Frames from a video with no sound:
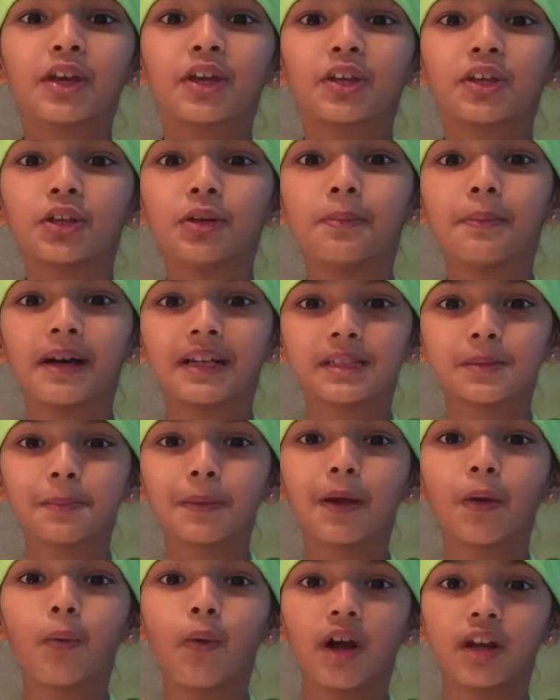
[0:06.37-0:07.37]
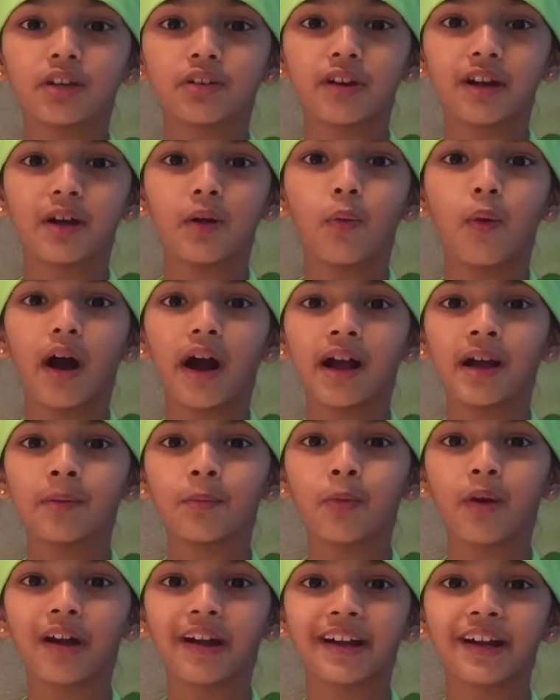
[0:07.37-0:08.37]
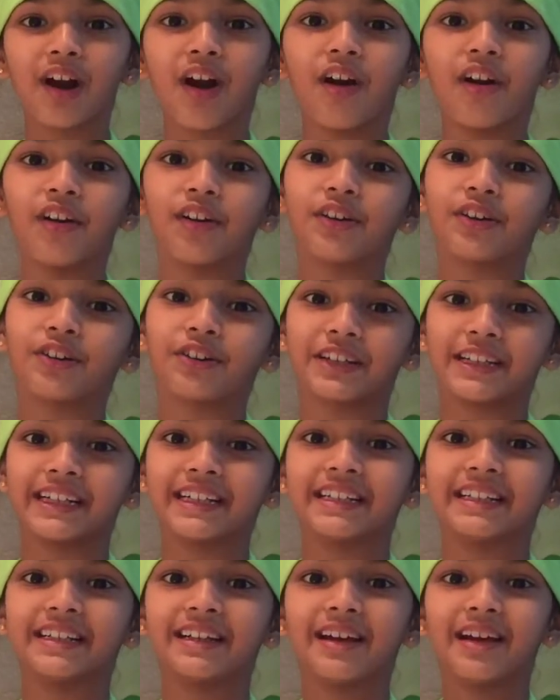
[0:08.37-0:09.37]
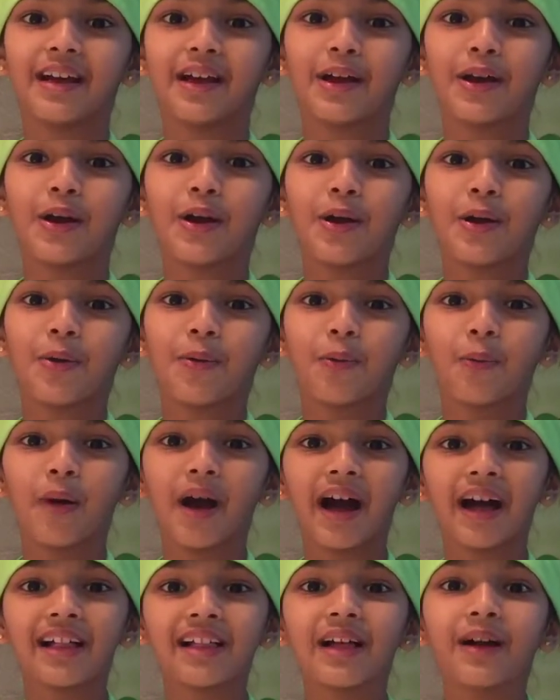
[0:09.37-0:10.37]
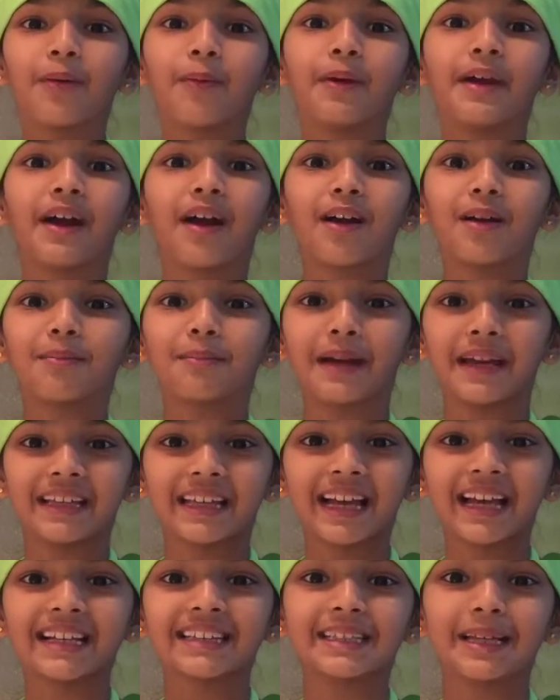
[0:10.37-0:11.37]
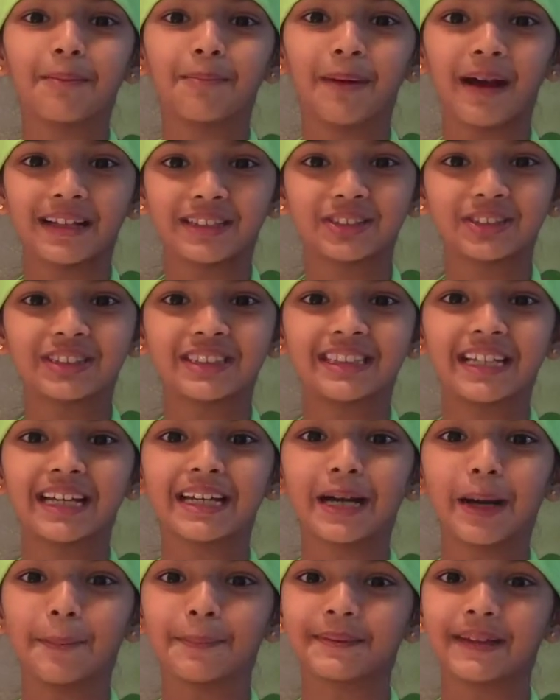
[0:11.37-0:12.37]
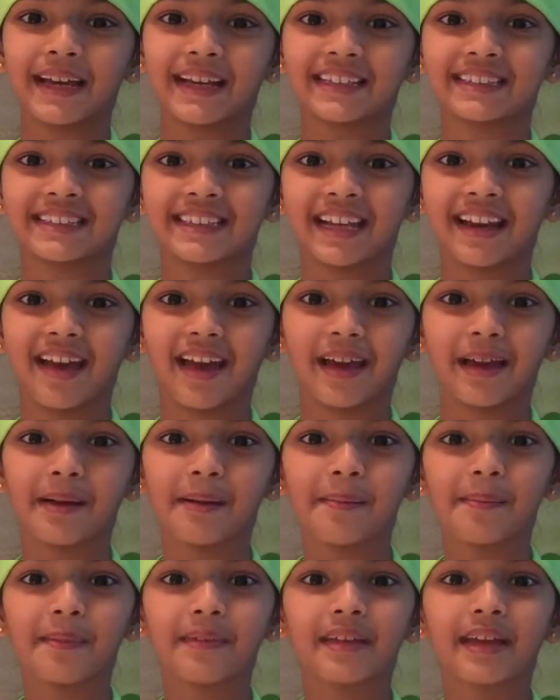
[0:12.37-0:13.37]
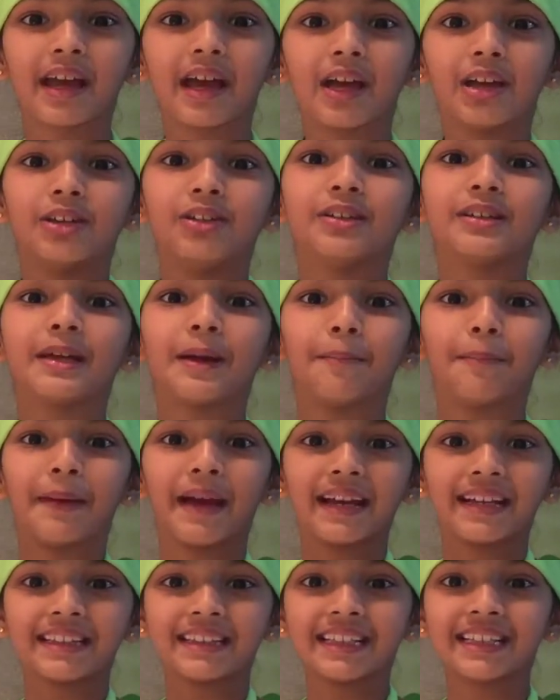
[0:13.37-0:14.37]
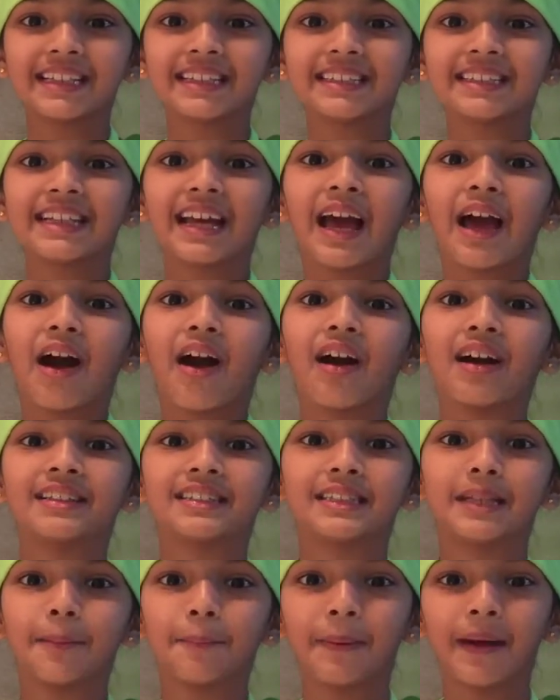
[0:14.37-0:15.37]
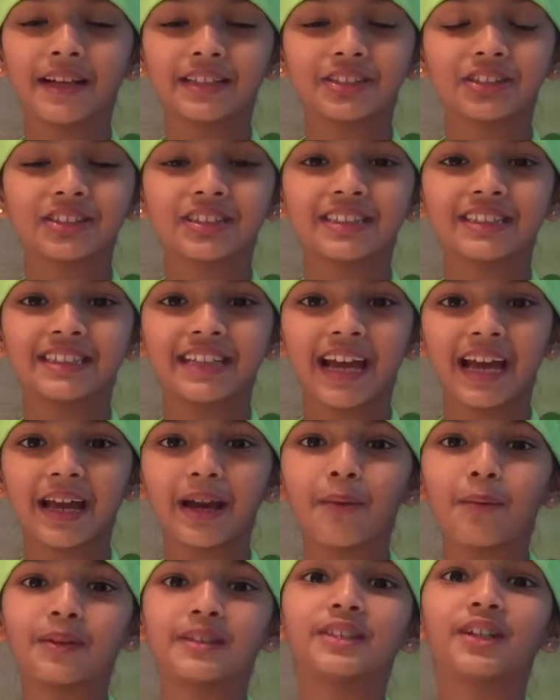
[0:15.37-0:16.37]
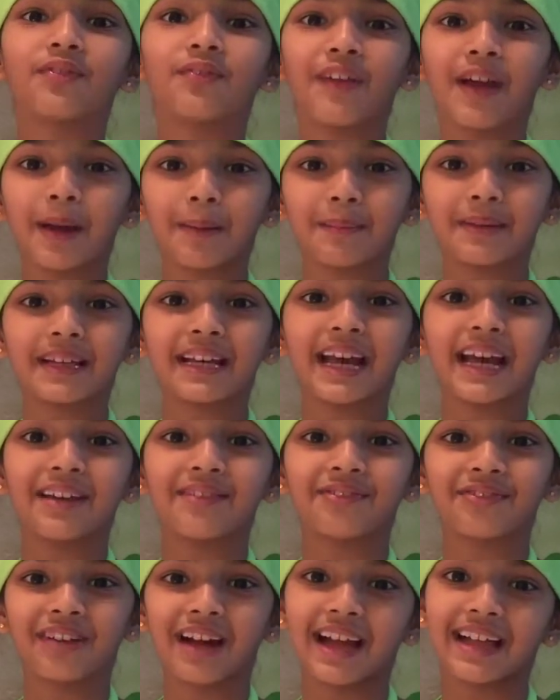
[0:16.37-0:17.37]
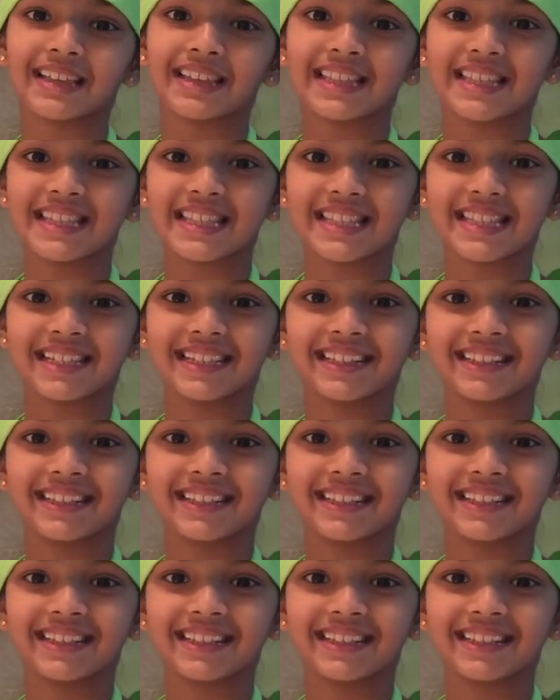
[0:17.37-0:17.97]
You must be wondering why I'm wearing all green. Well, we are making St. Patrick's Day cupcakes today. You can bake these on St. Patrick's Day with your family and friends.